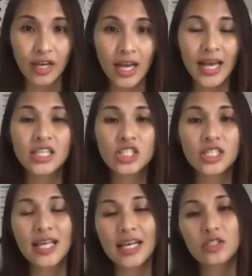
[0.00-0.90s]
It
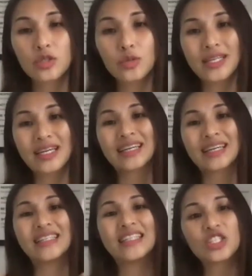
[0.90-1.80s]
just has to do with the
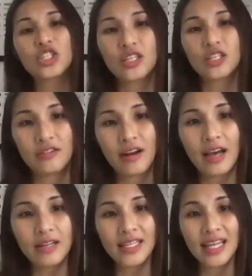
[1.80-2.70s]
condition
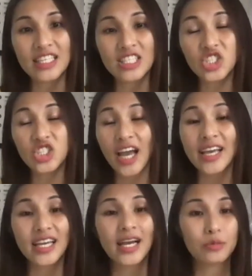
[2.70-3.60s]
around it that is
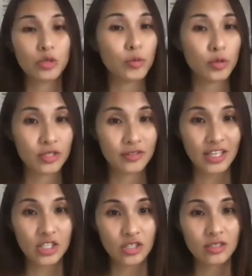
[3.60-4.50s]
jacking up your
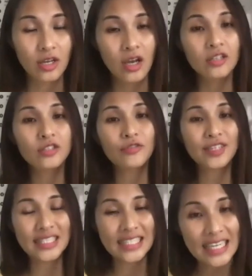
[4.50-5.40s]
motivation. So
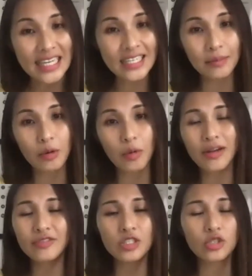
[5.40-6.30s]
fatigue, number one,
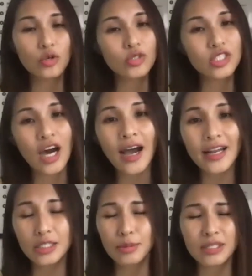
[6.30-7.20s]
if you're so tired,
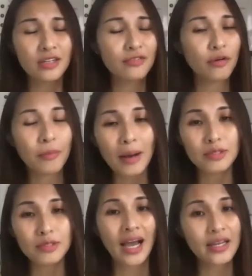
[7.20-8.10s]
especially for
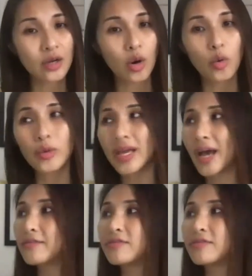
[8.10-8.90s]
moms, I know we have